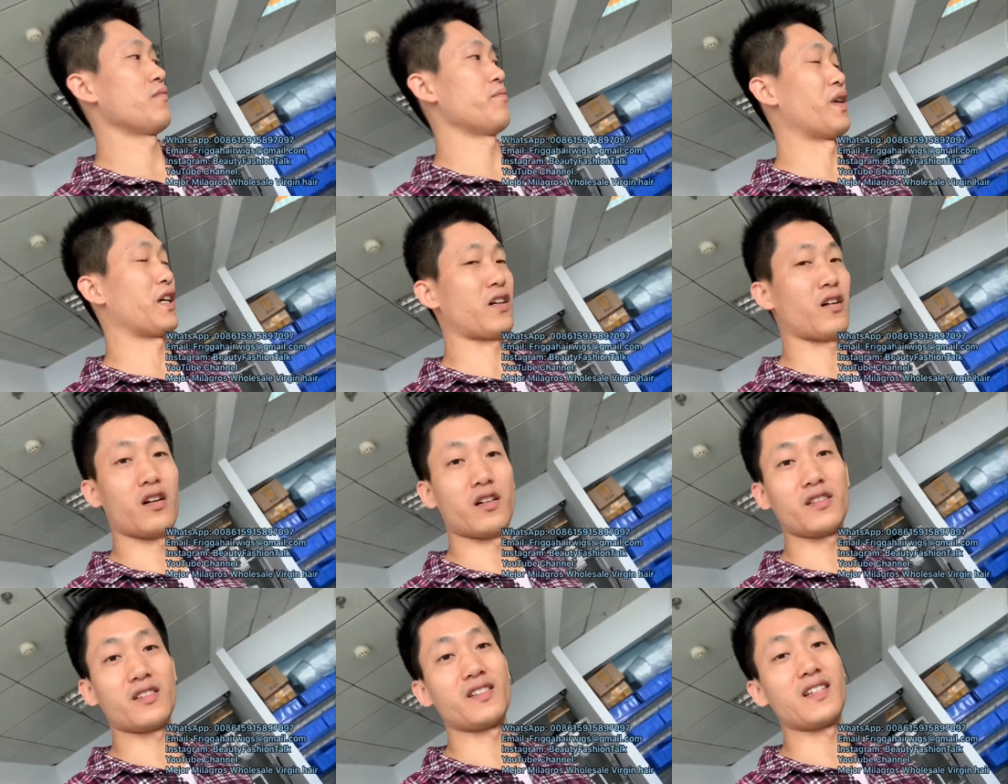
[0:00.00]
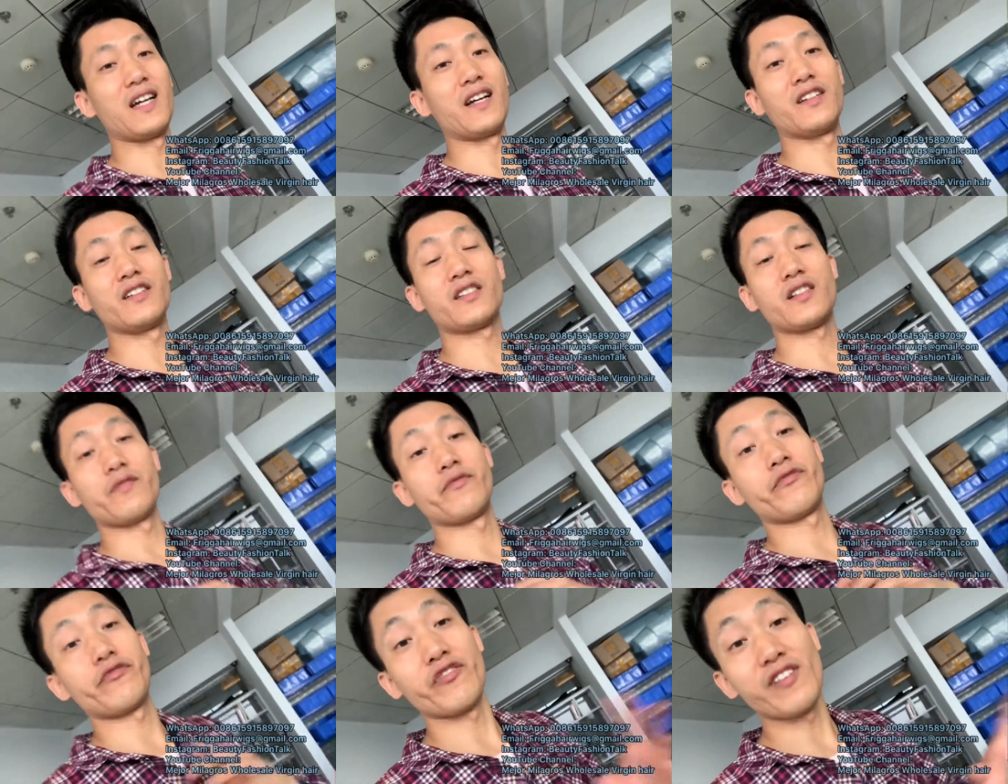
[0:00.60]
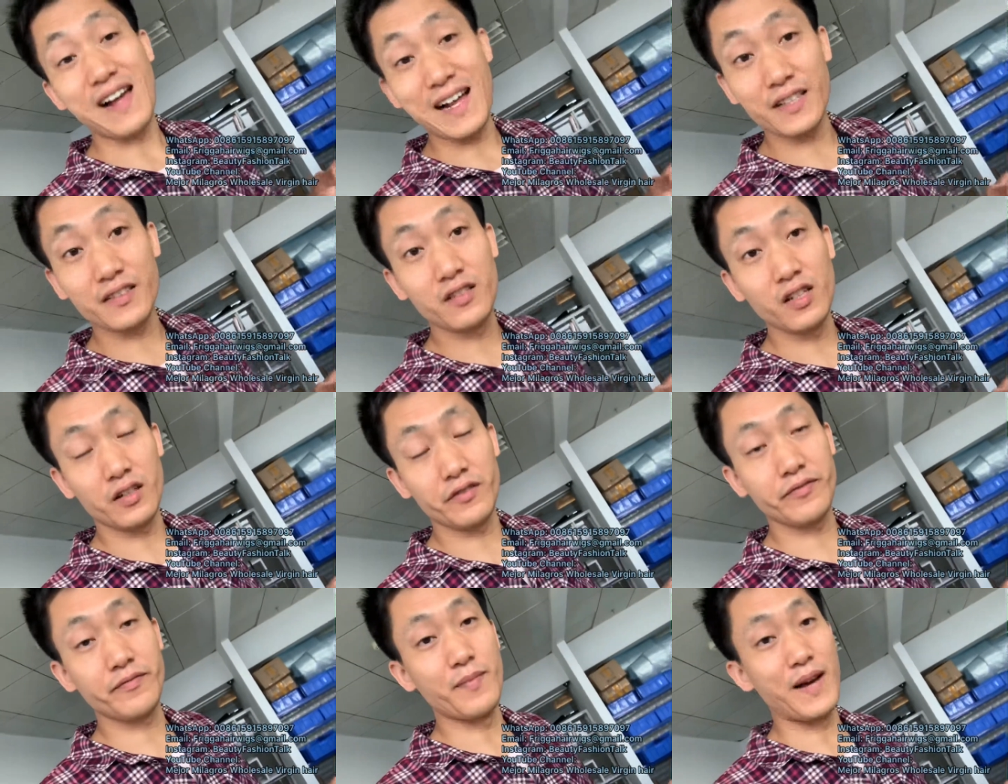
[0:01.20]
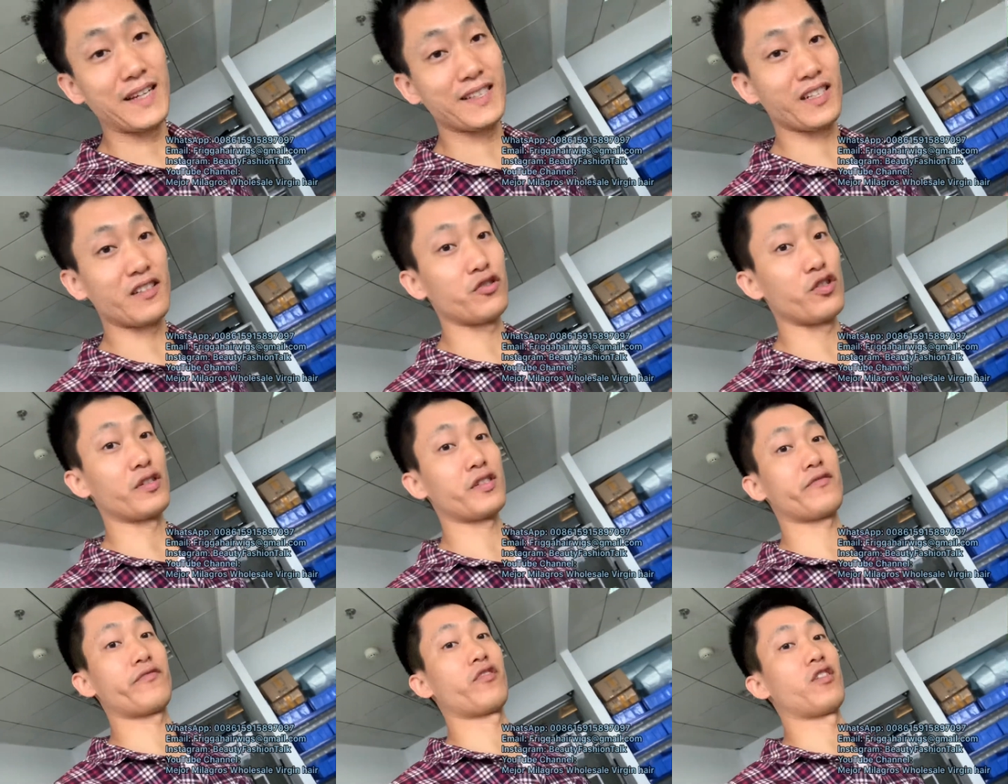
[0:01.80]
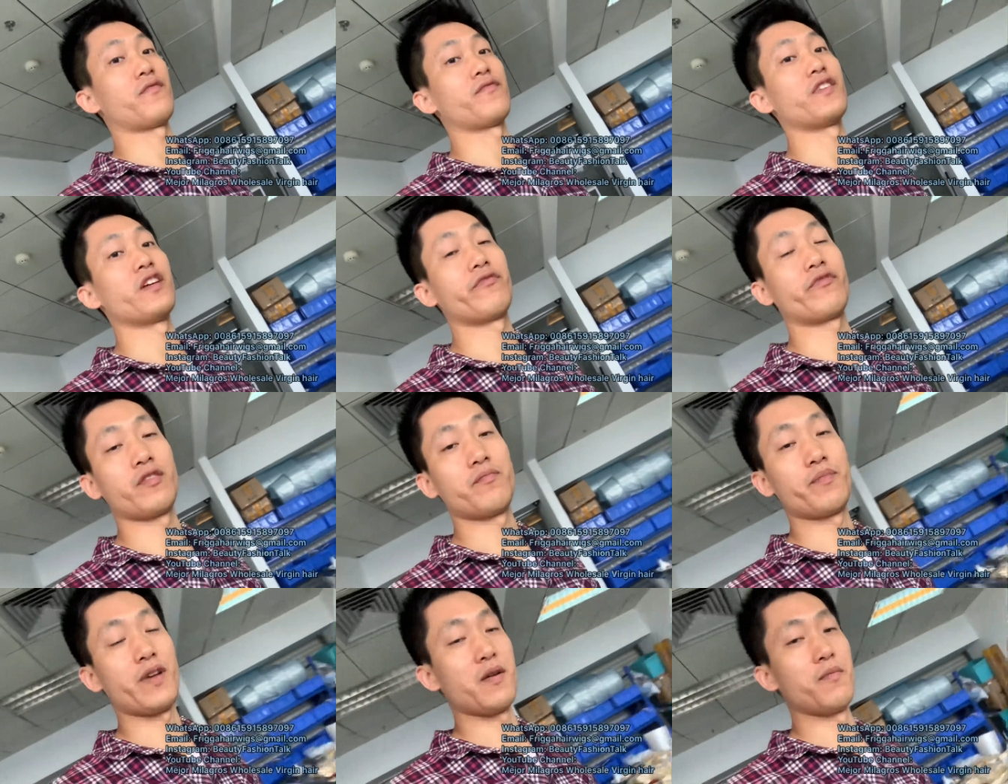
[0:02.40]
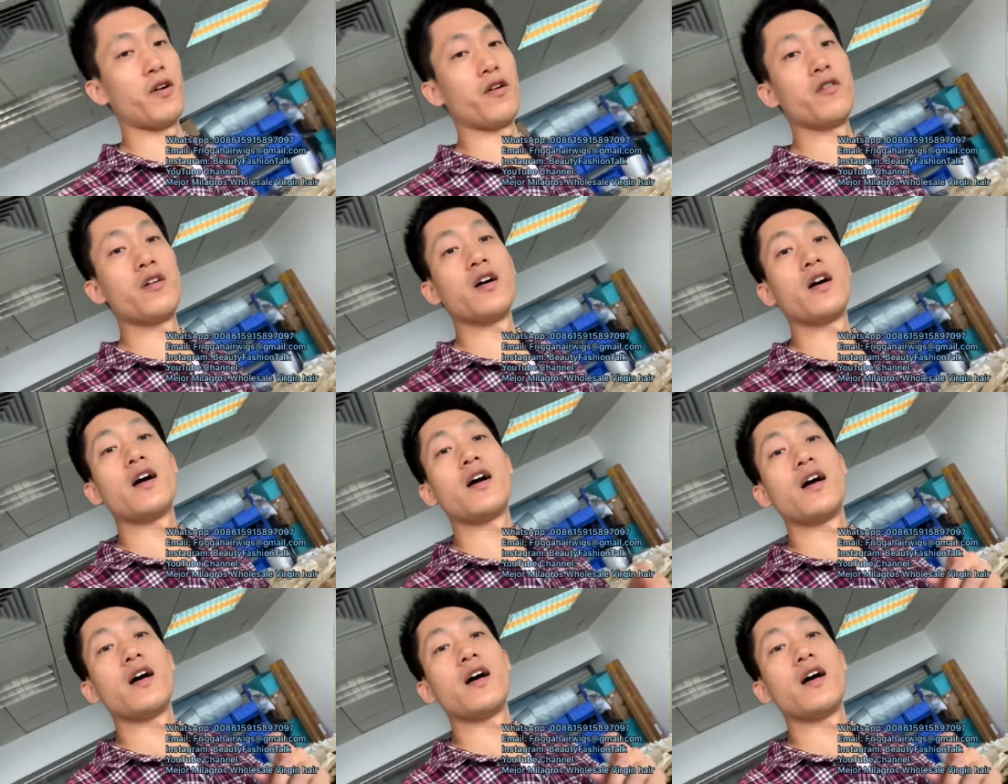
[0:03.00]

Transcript: because there is a flood of messages from different people.